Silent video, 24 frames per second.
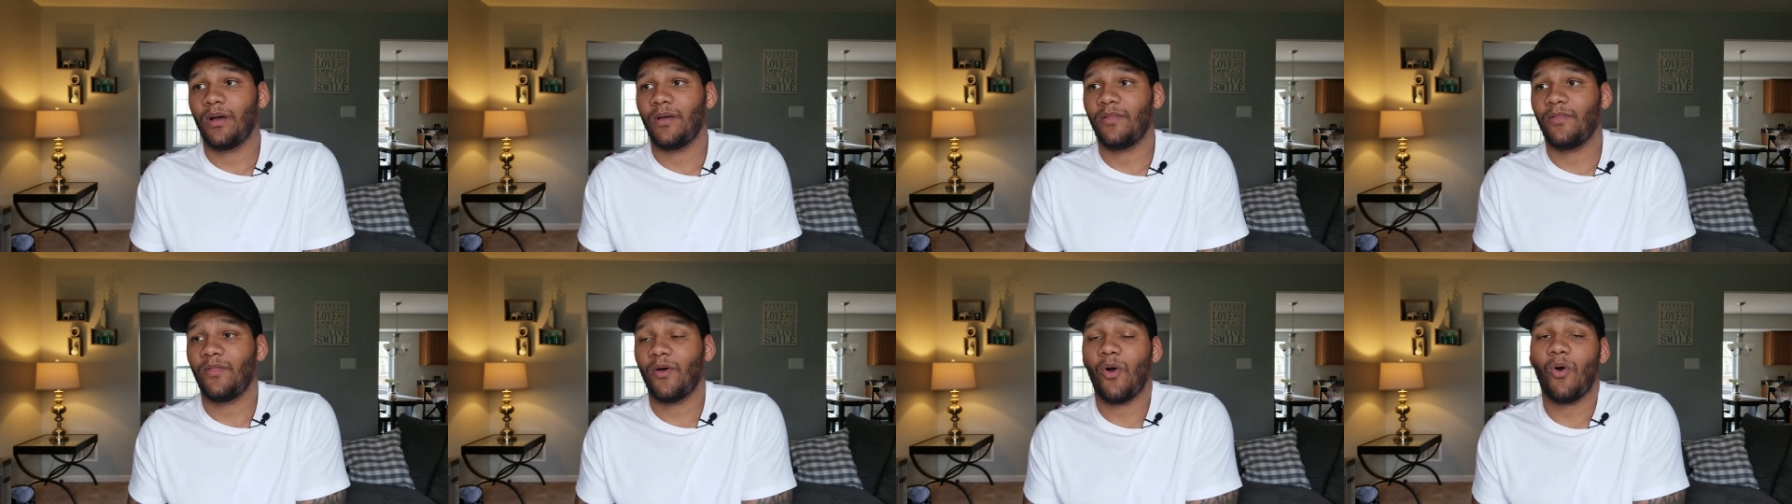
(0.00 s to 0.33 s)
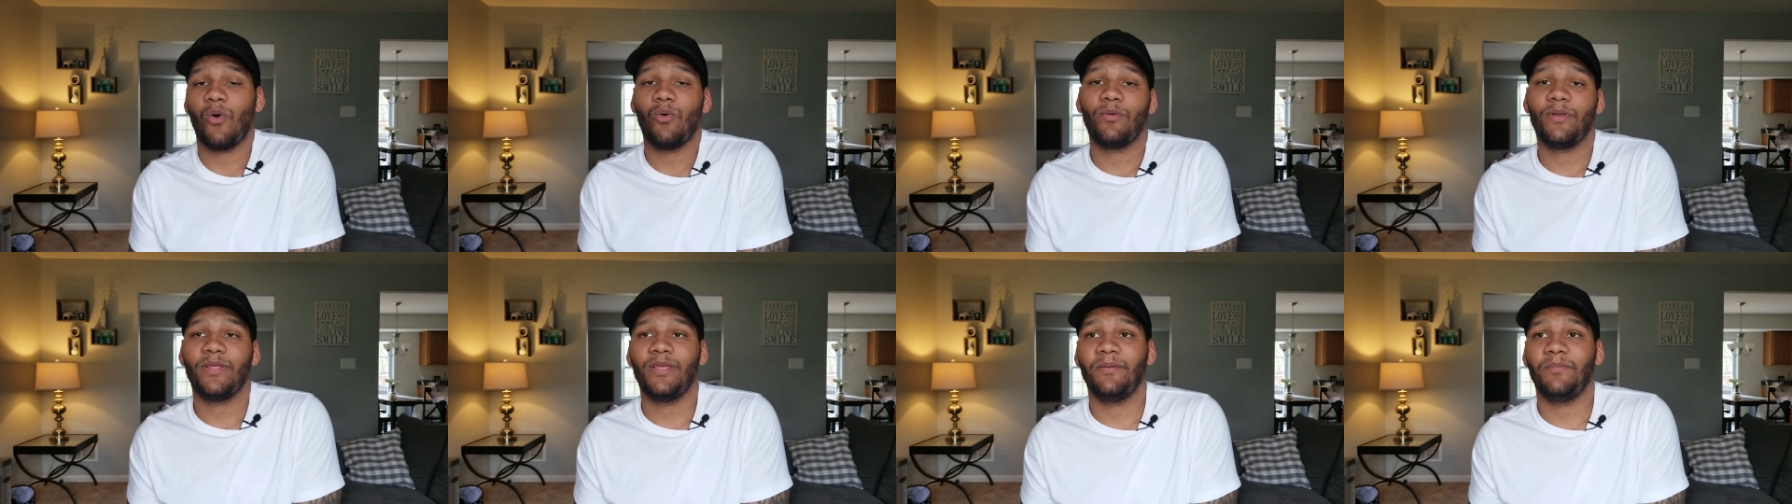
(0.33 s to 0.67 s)
The
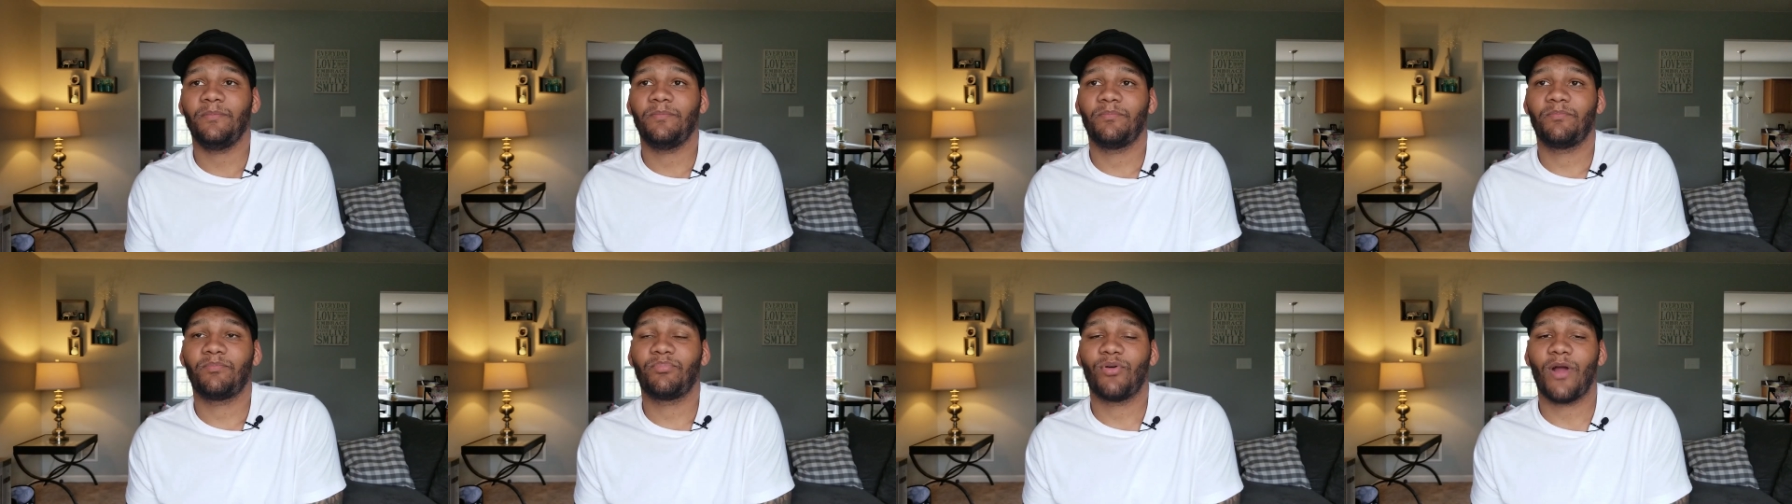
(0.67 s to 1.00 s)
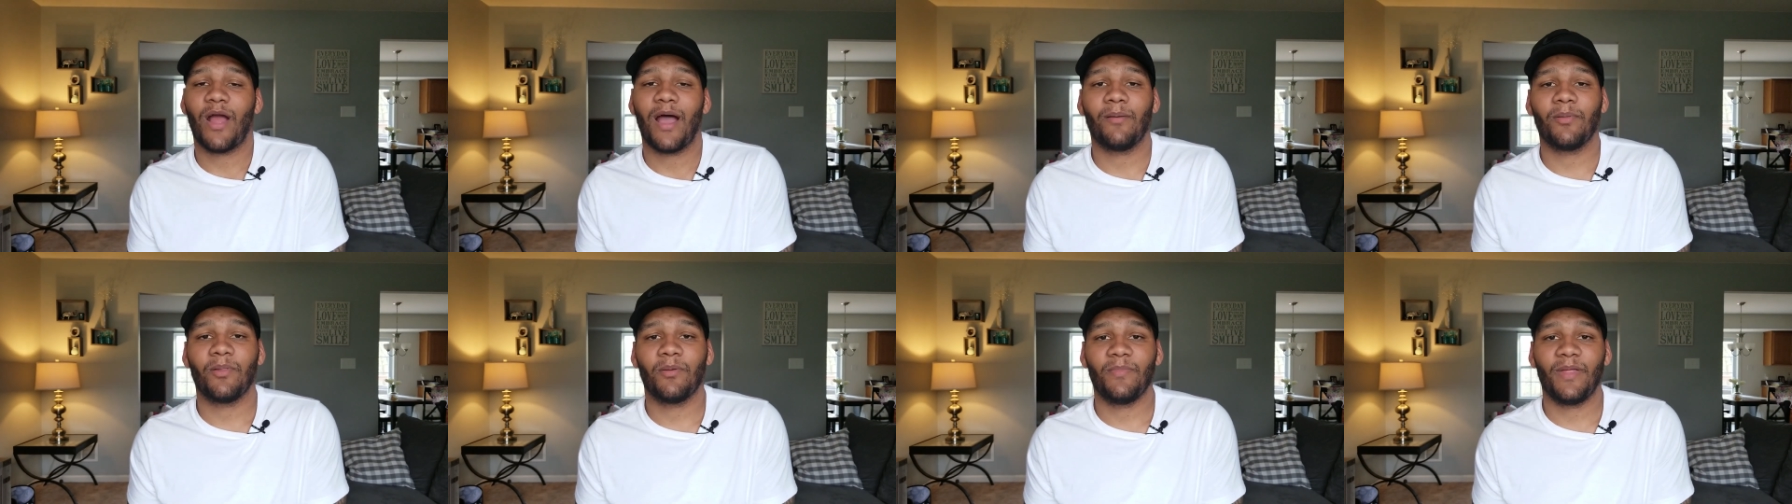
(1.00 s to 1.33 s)
only
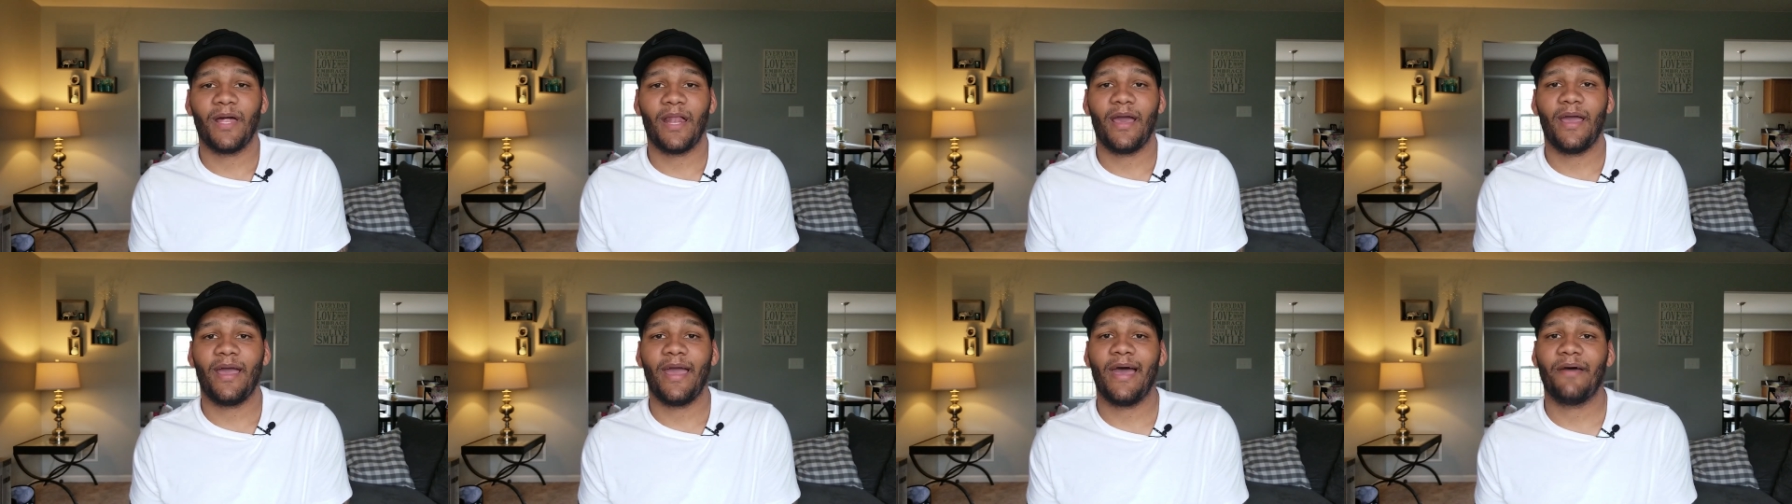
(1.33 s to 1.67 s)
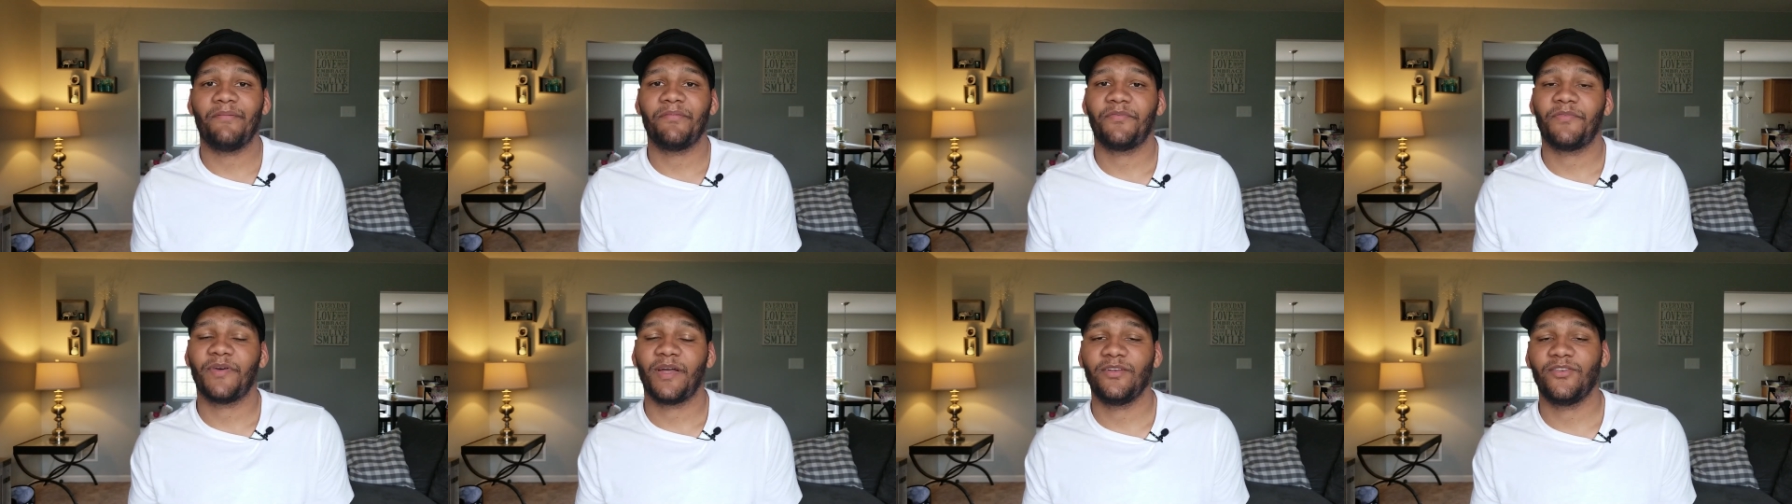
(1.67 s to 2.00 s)
problem that I
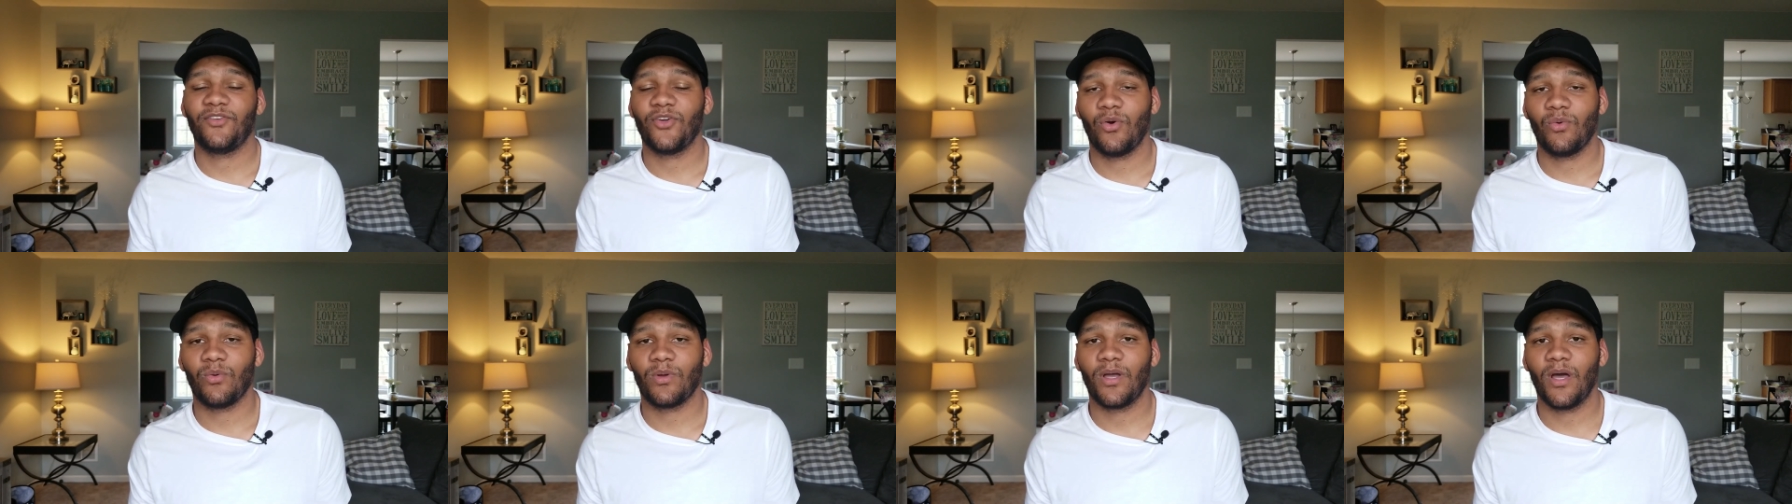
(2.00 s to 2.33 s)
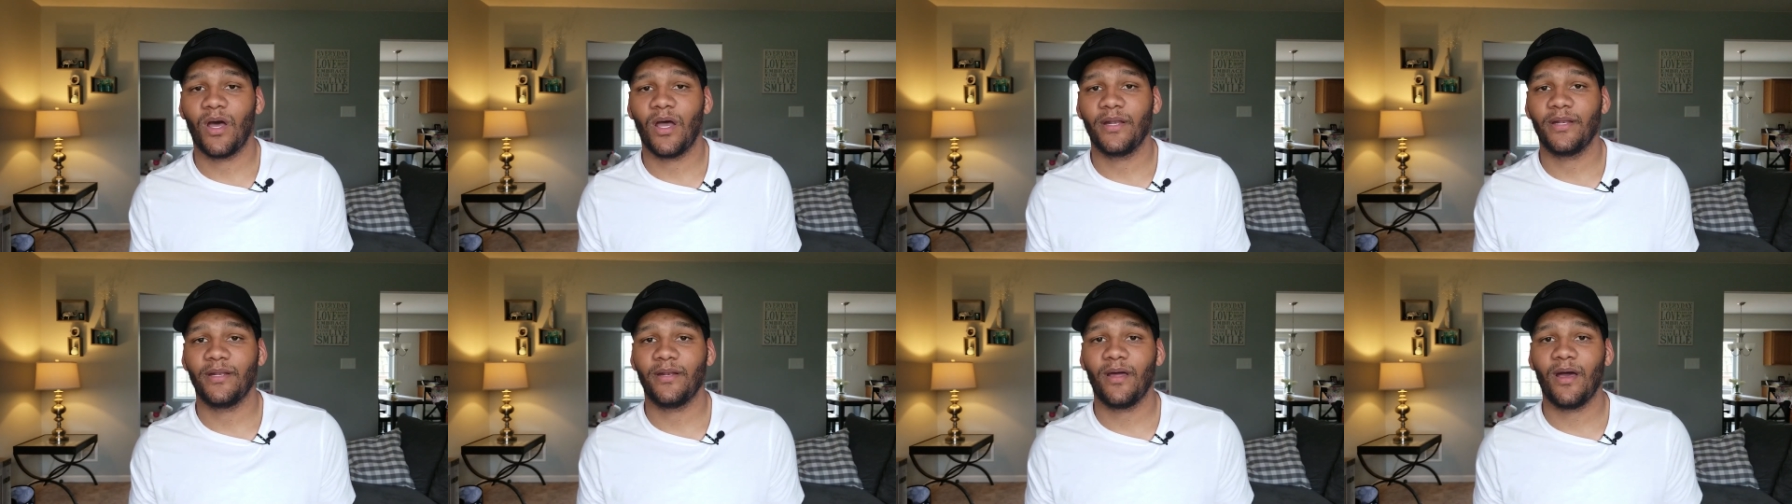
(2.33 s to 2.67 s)
have if I don't
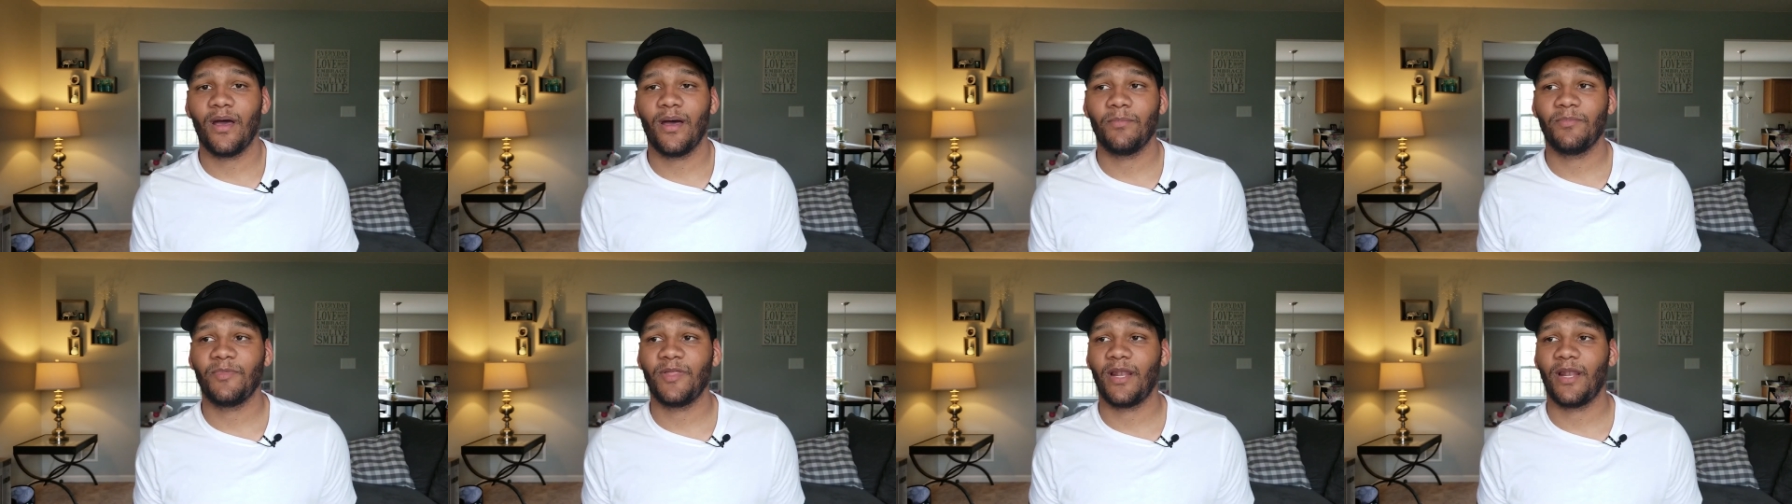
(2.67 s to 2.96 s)
cut it up,